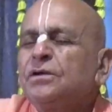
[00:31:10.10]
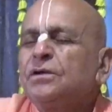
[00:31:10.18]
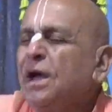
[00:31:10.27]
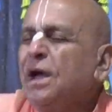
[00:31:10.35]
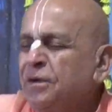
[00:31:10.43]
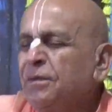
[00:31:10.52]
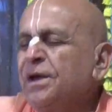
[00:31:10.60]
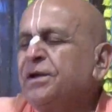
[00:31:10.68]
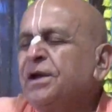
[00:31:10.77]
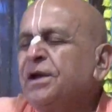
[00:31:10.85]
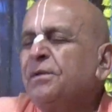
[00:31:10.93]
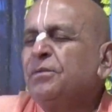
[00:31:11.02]
So I
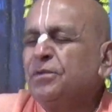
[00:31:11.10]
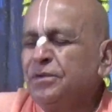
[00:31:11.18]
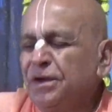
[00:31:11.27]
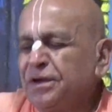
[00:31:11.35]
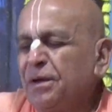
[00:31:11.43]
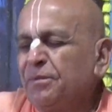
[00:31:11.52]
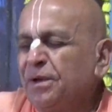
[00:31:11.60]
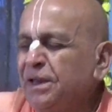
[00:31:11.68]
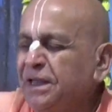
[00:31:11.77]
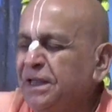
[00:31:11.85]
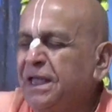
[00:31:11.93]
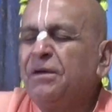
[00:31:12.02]
invited him to the temple,
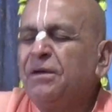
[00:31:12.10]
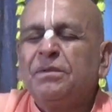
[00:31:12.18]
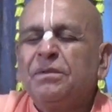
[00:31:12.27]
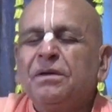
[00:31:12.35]
he came.